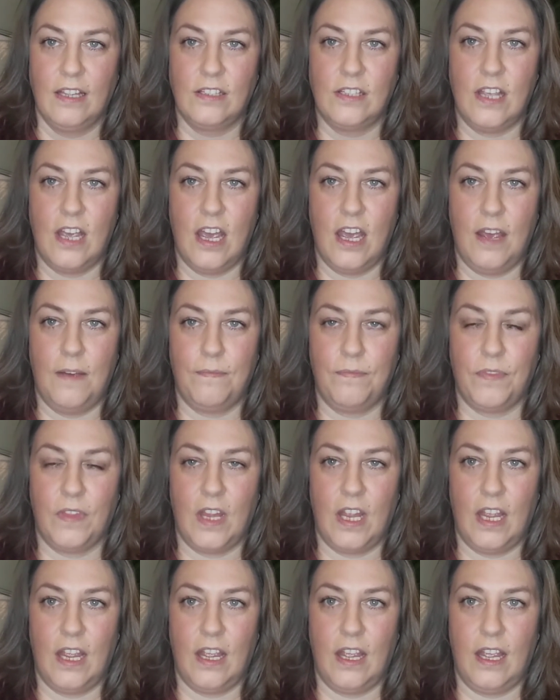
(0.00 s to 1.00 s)
So
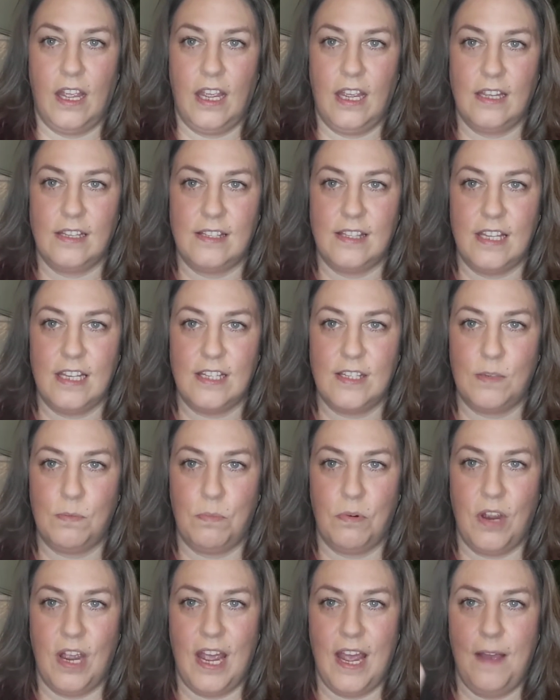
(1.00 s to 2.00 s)
it is this
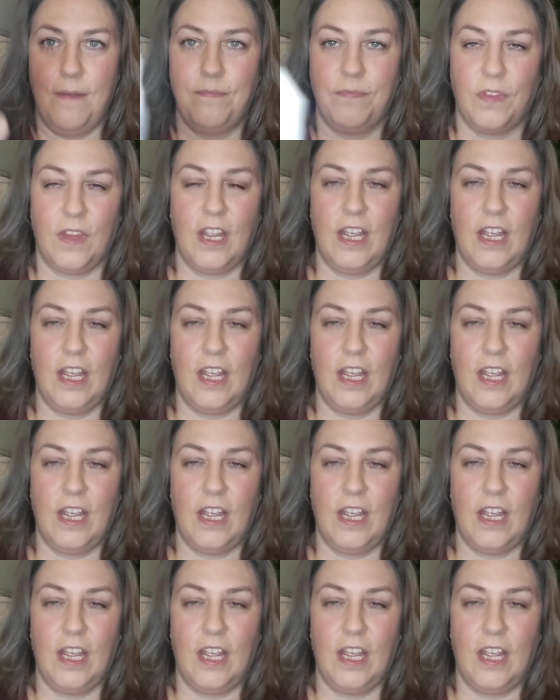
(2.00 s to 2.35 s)
spray.